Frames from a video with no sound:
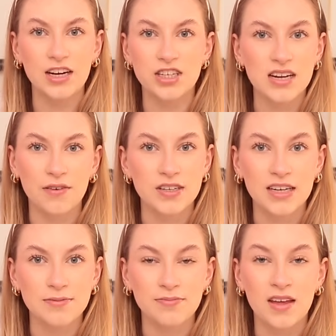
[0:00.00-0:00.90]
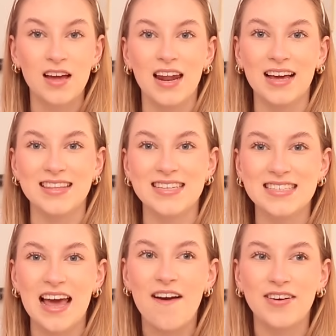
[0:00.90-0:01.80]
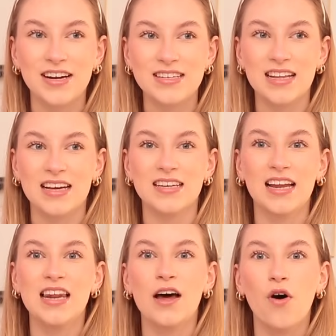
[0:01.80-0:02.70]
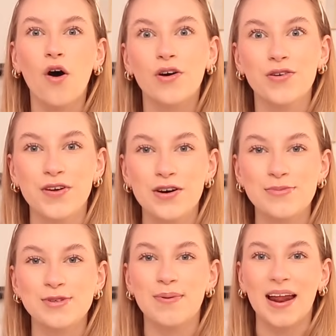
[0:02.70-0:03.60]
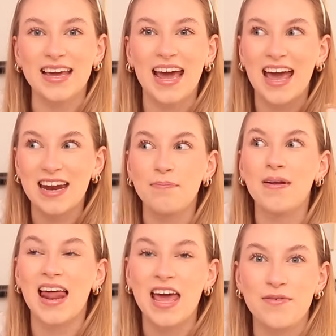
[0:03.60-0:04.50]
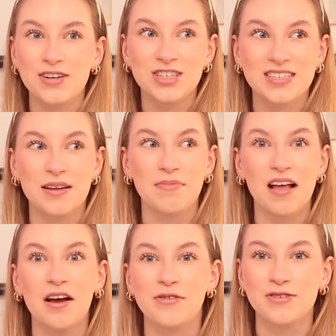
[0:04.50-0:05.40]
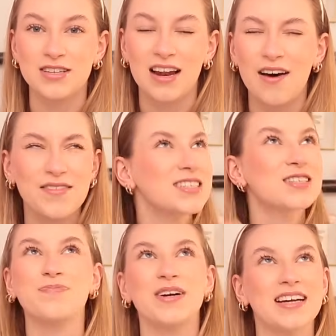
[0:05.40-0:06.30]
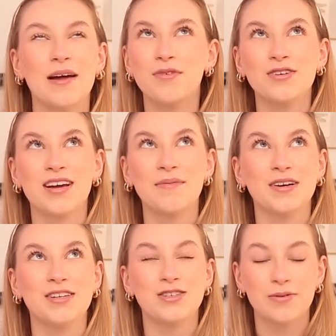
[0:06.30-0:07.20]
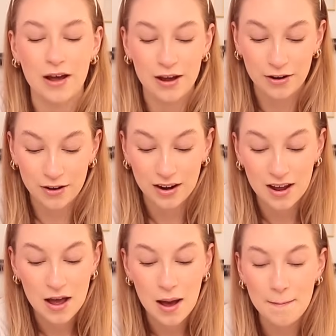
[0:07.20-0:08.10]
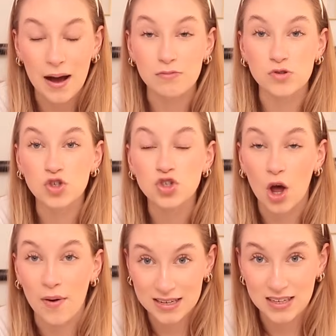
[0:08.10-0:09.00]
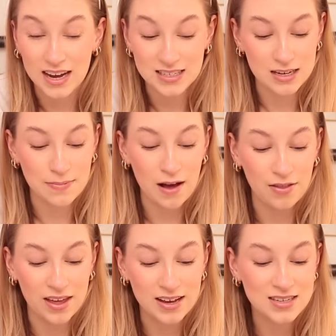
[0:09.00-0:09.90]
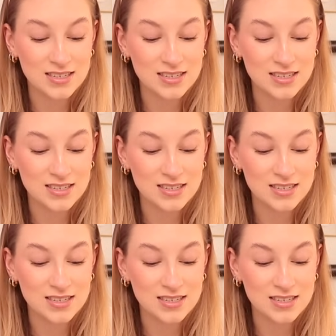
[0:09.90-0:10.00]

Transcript: I just loved it, like the scariness, like, because I love horror films, but like it in a play, which is something that I also love. It's just brilliant. I'm gonna stop going on, but I'm so excited about this.